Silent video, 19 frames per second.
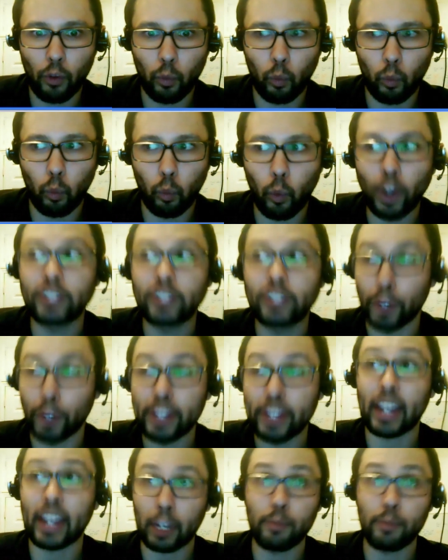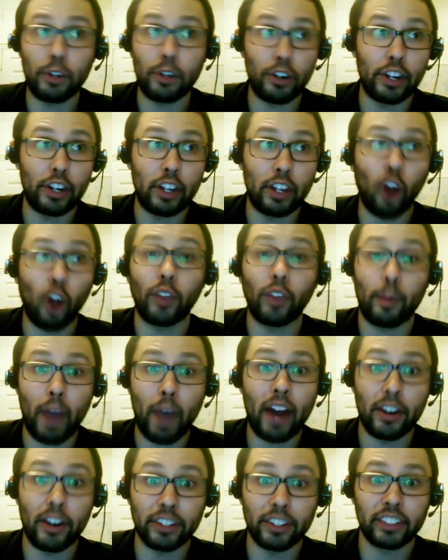Once you're in that community, all that
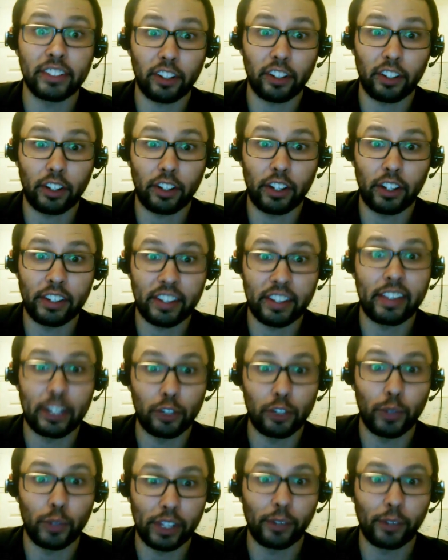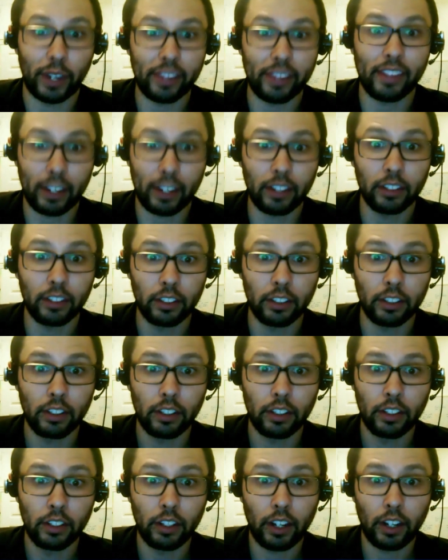matters is the thing doing the right thing.
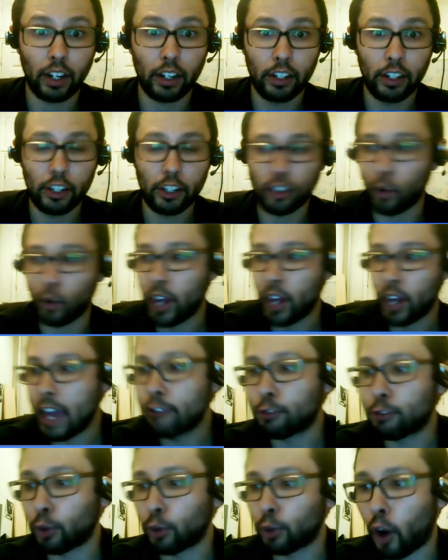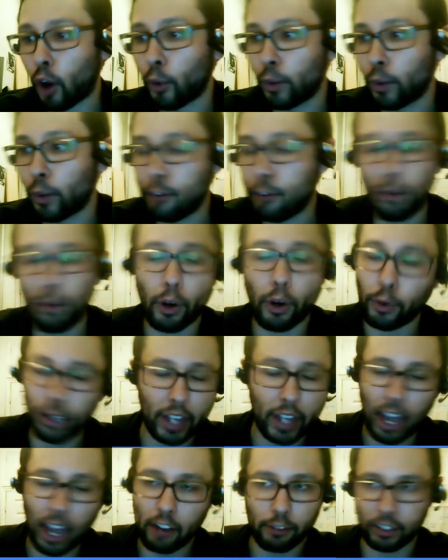So if we already
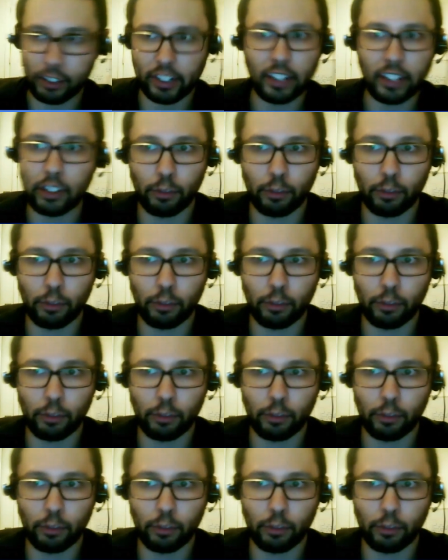have a sense